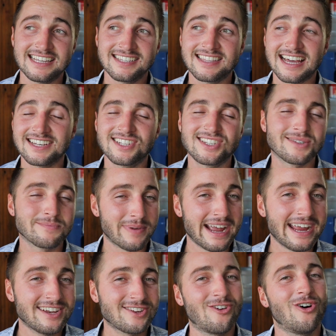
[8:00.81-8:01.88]
is that
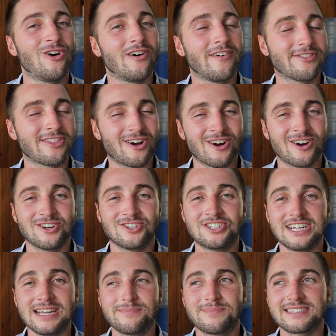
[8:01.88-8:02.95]
despite all of the
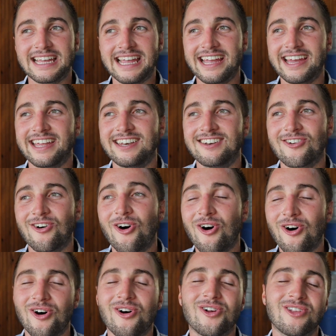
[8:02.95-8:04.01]
hardships and
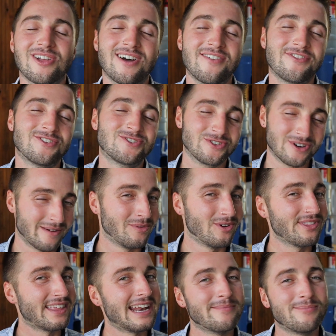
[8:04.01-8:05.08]
all of the trouble
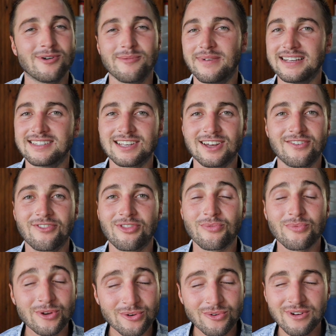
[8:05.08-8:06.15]
that I put myself
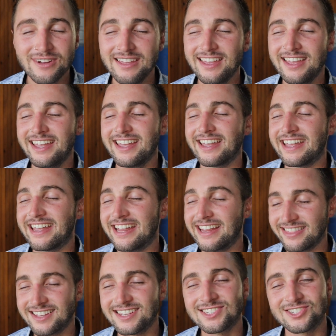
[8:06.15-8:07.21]
through
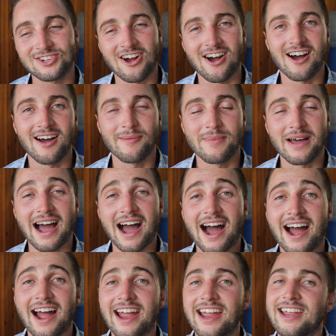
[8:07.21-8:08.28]
in this job,
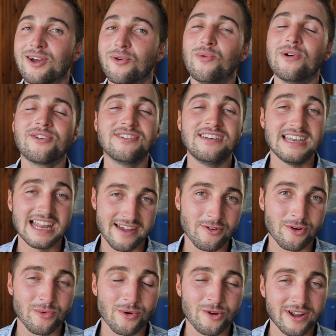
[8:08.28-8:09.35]
I will
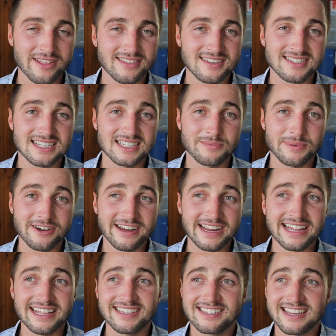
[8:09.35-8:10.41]
never regret this
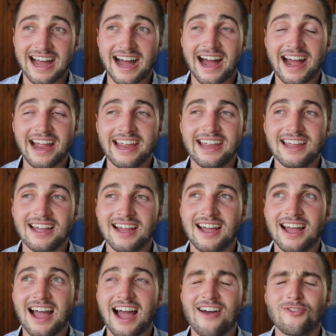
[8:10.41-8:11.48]
experience. I
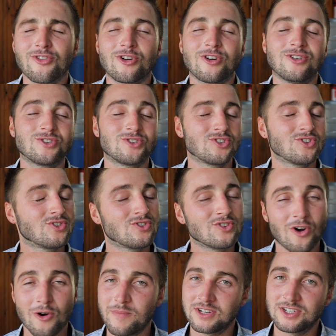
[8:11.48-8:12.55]
have learned
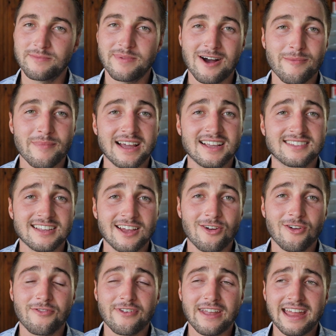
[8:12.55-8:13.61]
so much about
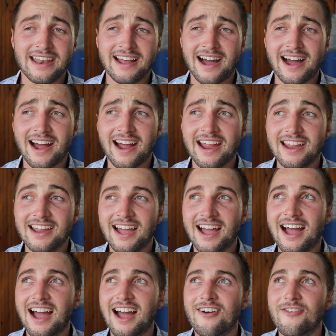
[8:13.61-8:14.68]
myself, and I
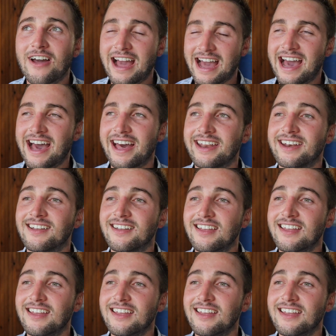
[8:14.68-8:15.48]
have had